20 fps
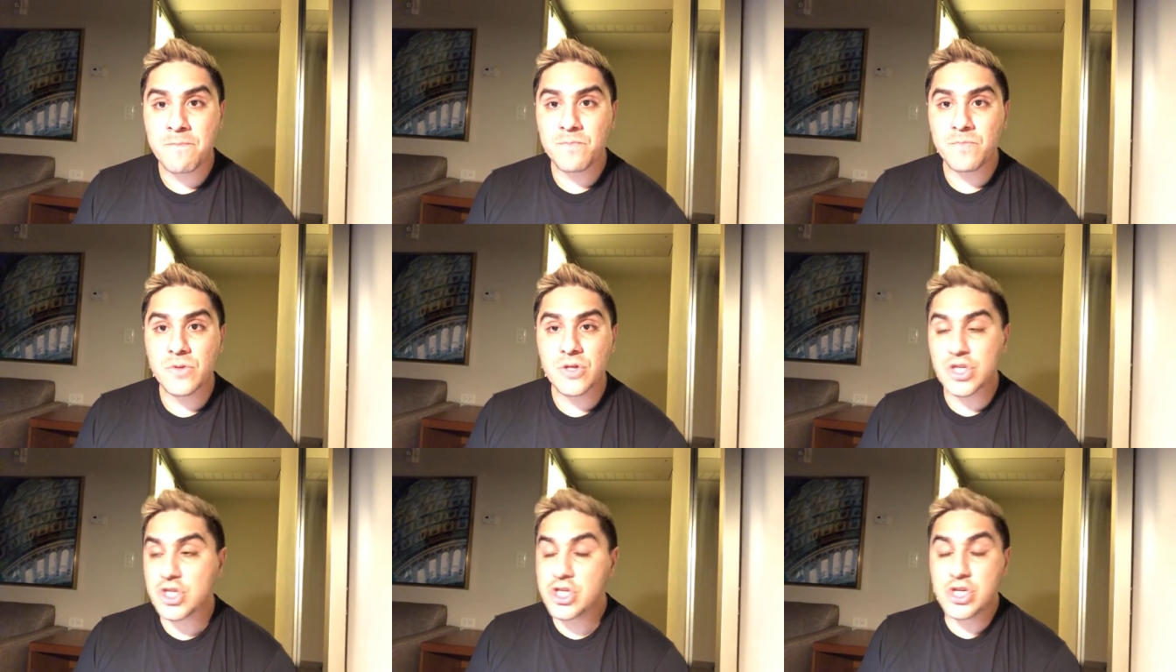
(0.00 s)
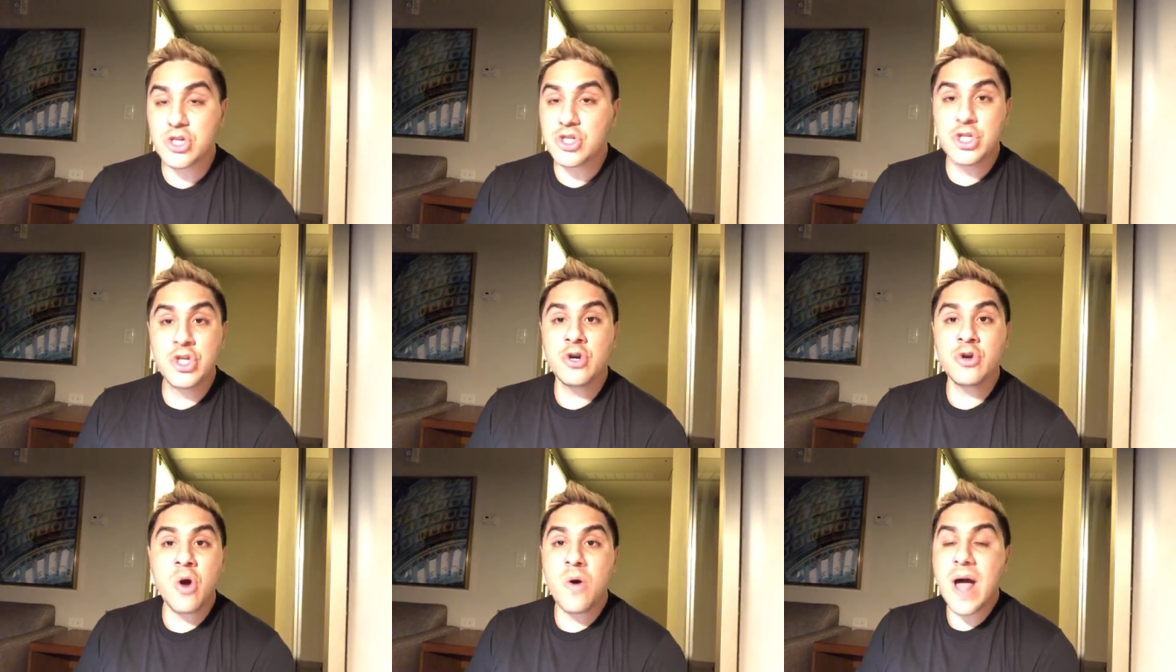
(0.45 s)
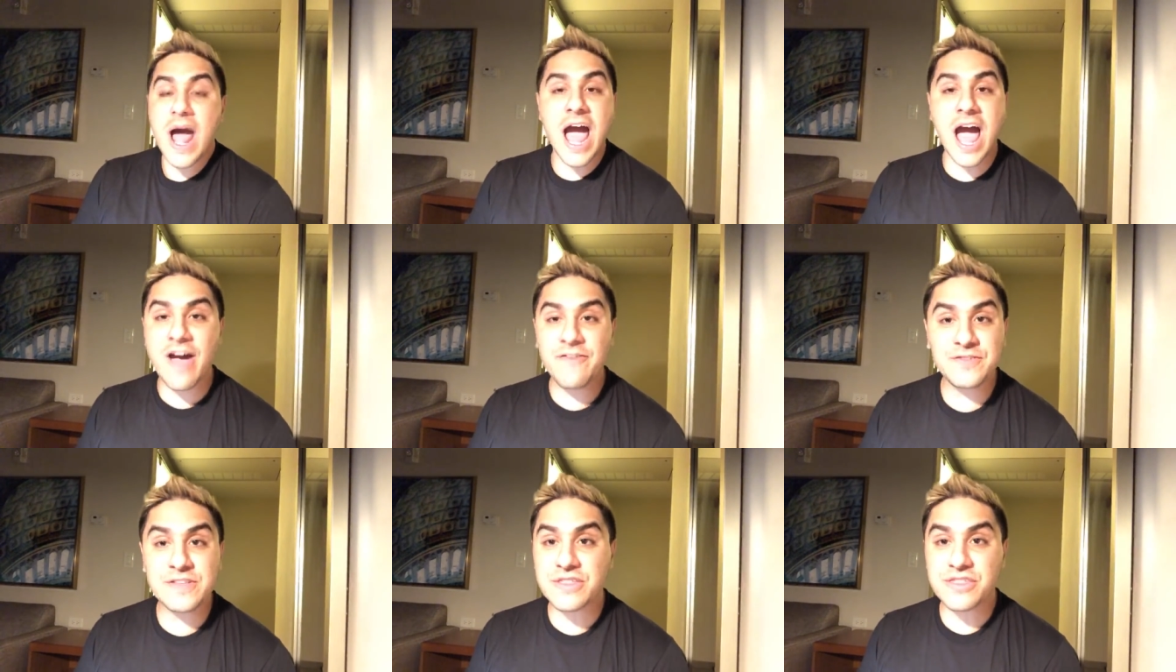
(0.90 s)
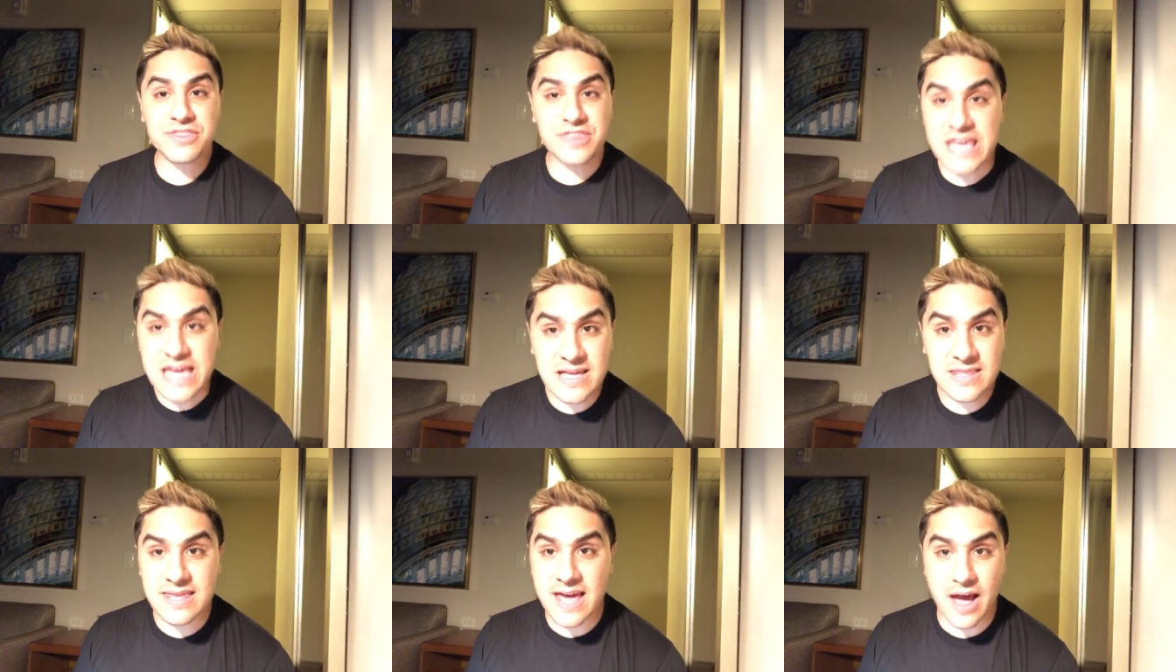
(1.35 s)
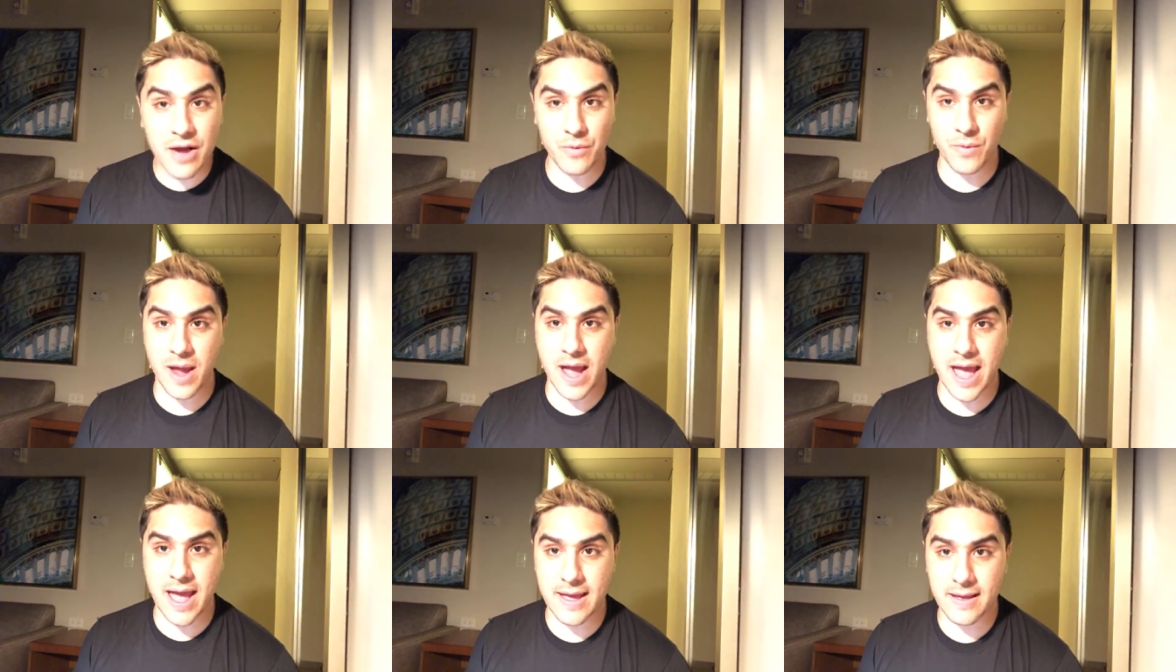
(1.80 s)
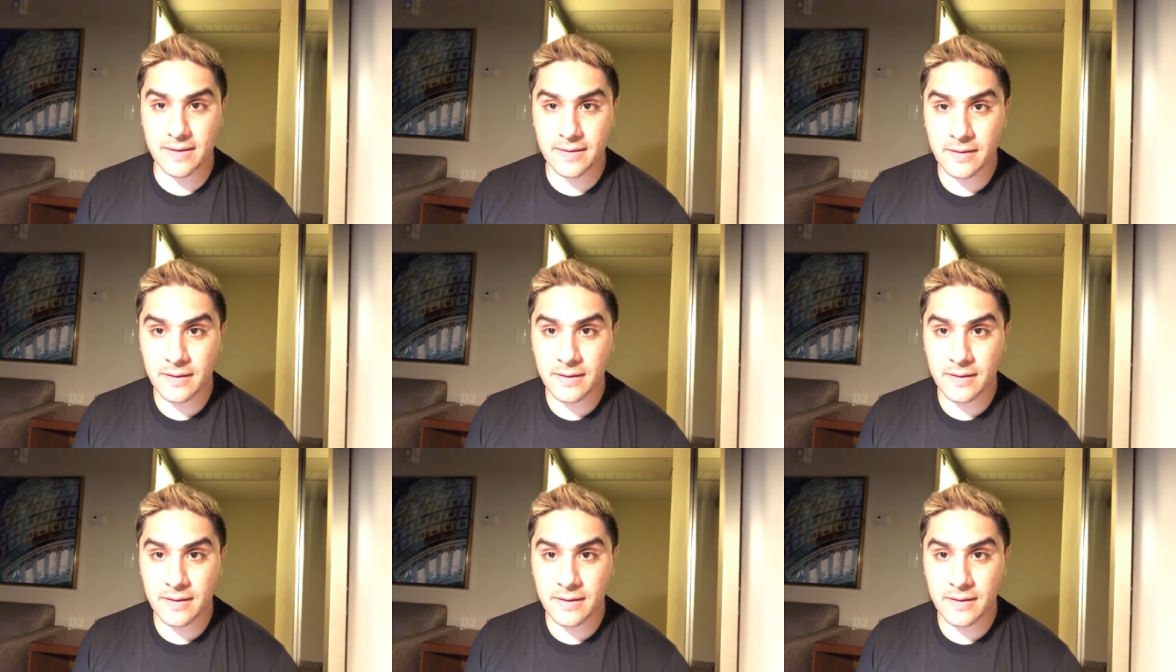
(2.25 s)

you don't have to think that way.